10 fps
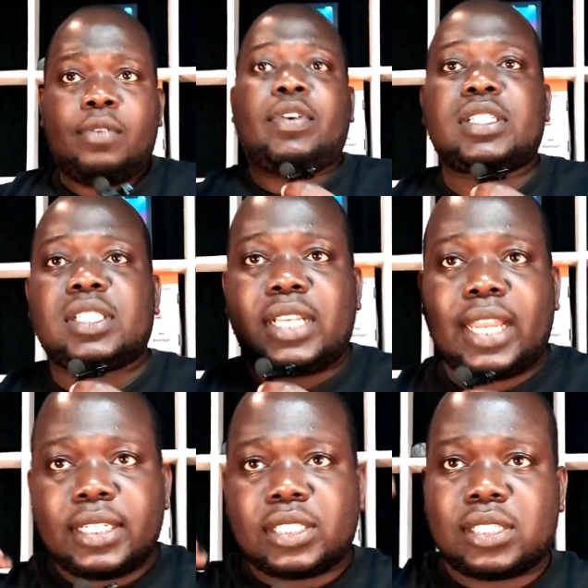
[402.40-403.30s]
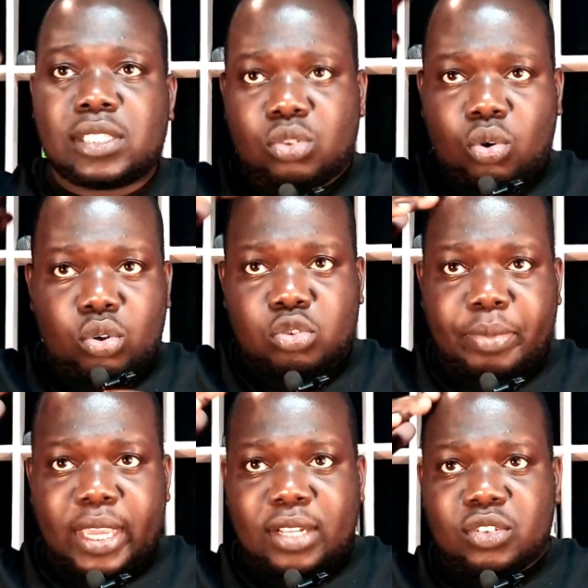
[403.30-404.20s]
Flashes the lights, onto
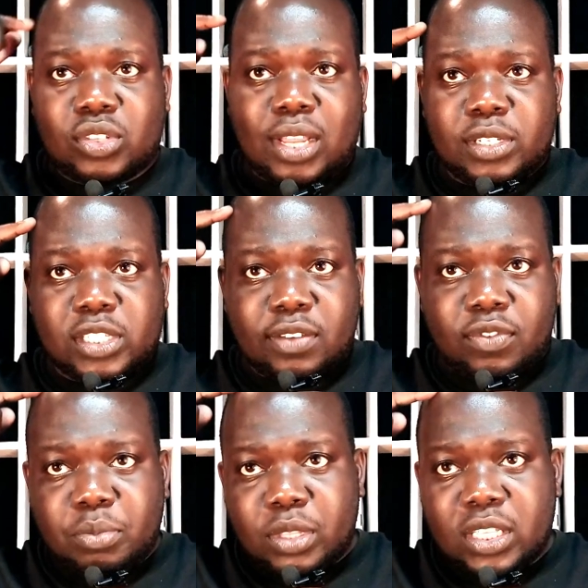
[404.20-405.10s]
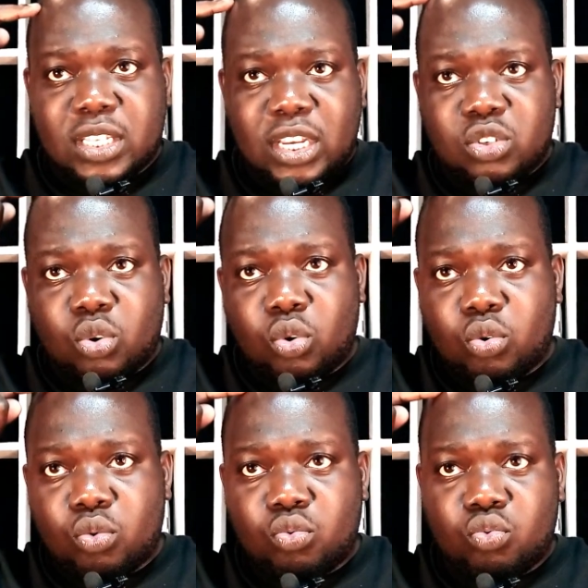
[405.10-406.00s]
my head. So it's not giving me this
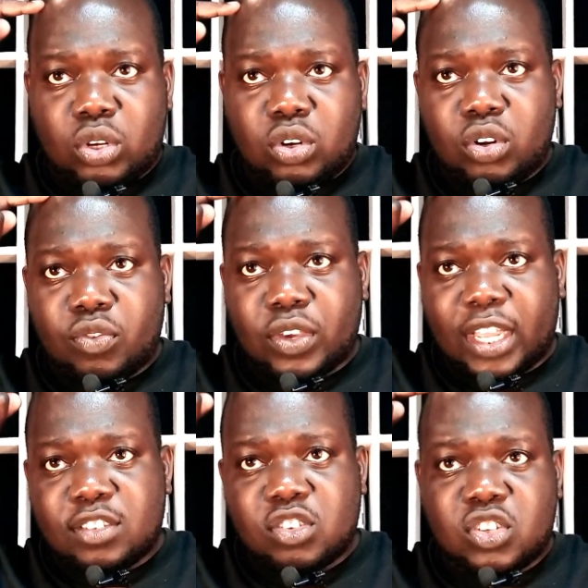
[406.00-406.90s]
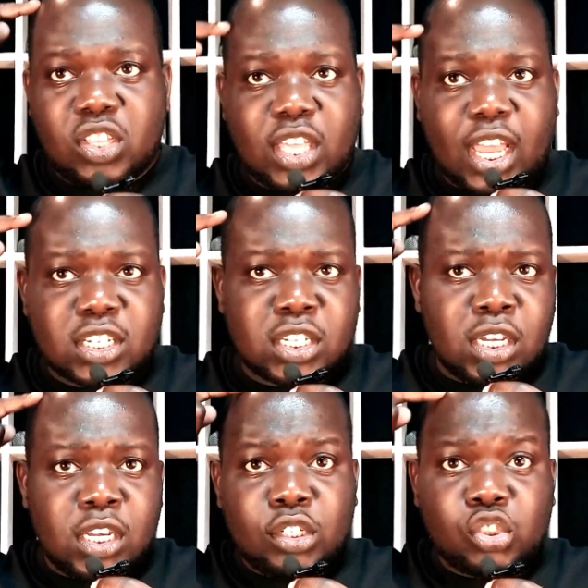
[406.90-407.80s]
little, I don't know if you can see that
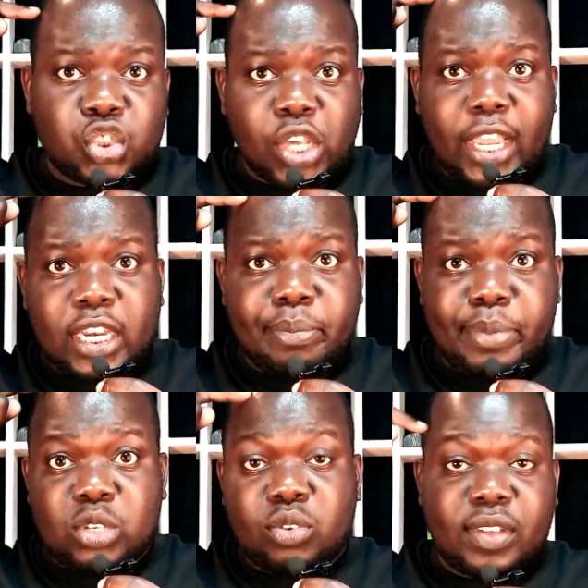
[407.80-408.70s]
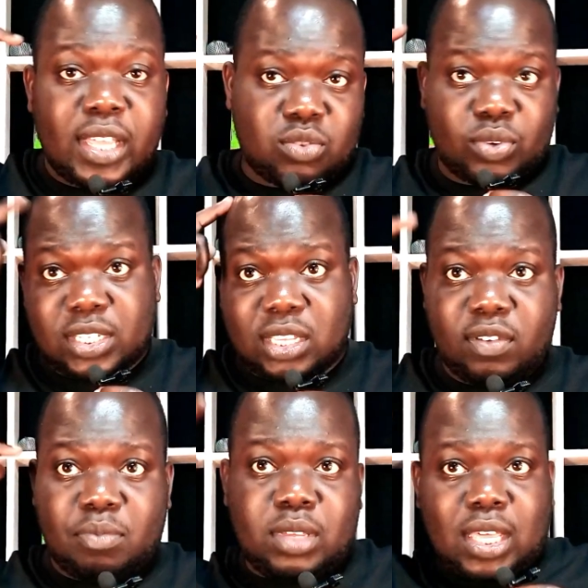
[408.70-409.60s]
shiny bit over there. It's what's
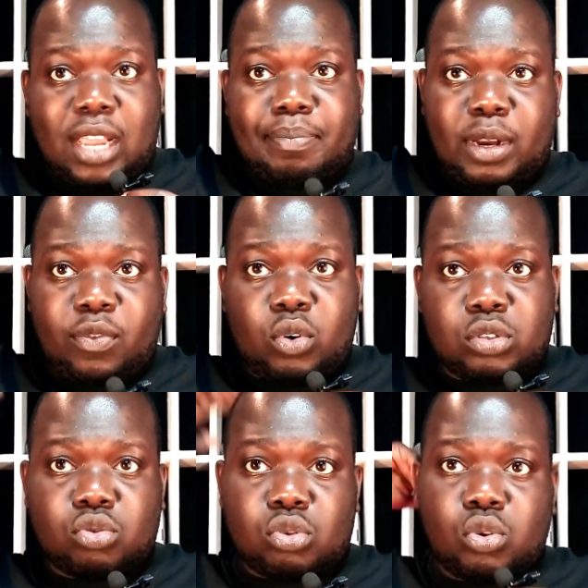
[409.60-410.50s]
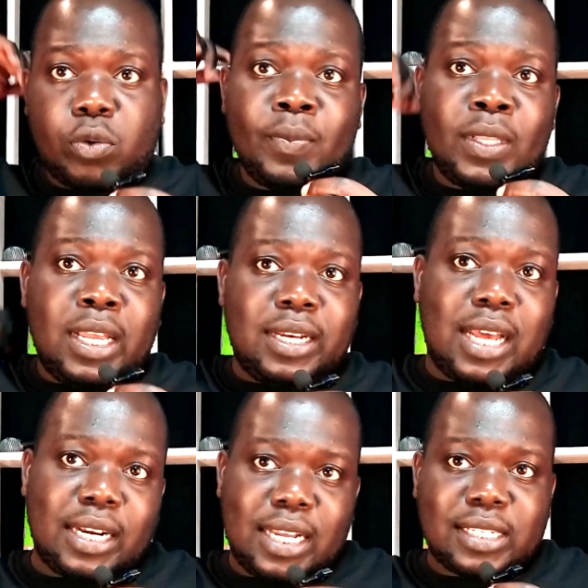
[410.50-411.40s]
giving me that. But of course, also
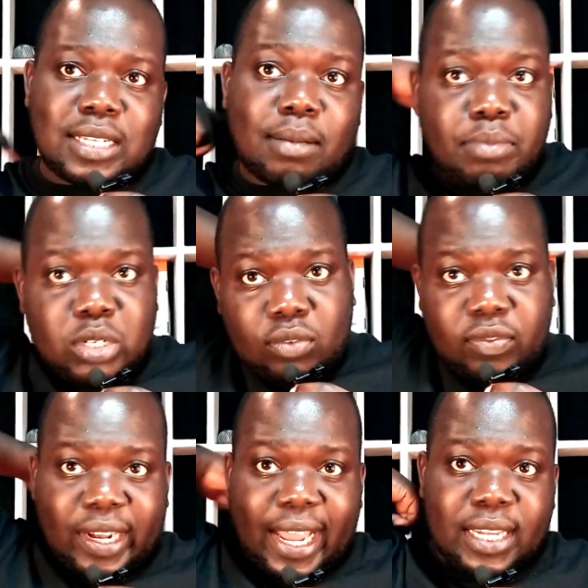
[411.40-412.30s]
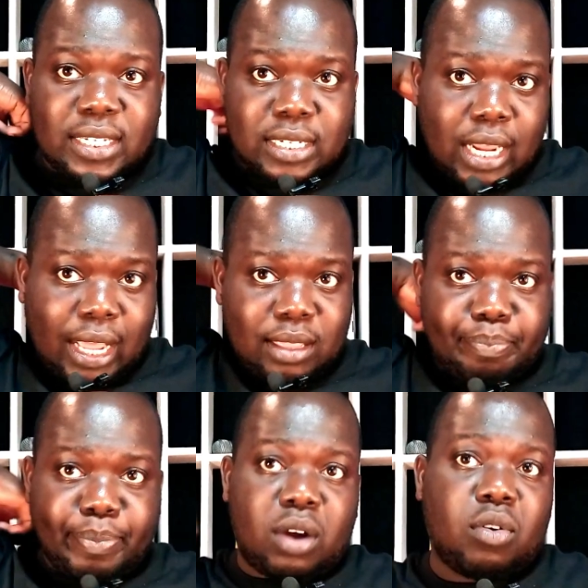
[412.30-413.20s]
that does some bit of light at the
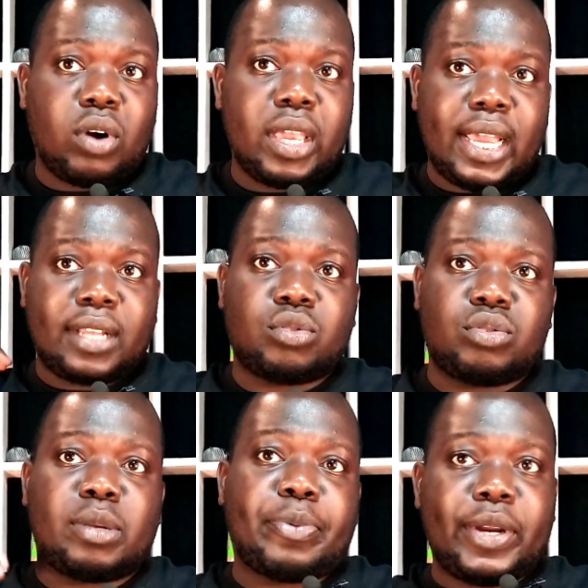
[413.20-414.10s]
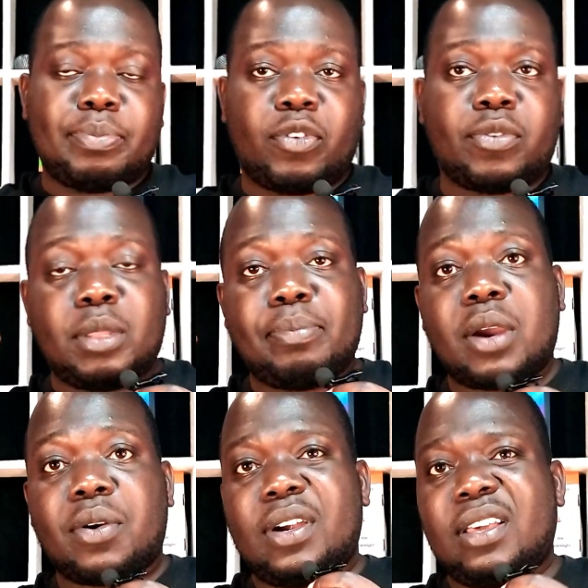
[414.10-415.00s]
back here to separate me from the
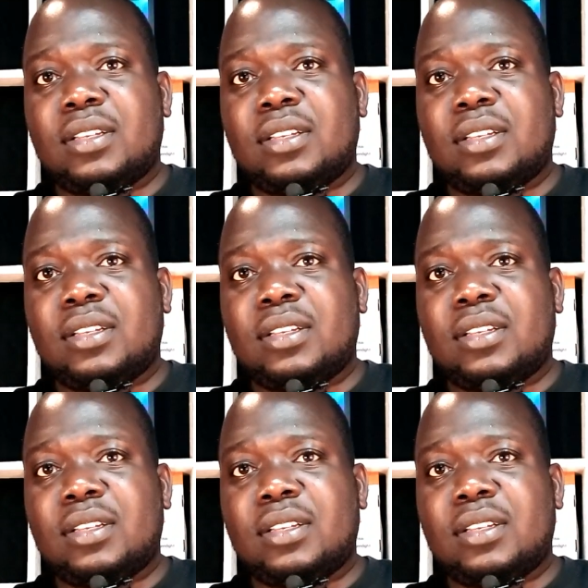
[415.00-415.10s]
background.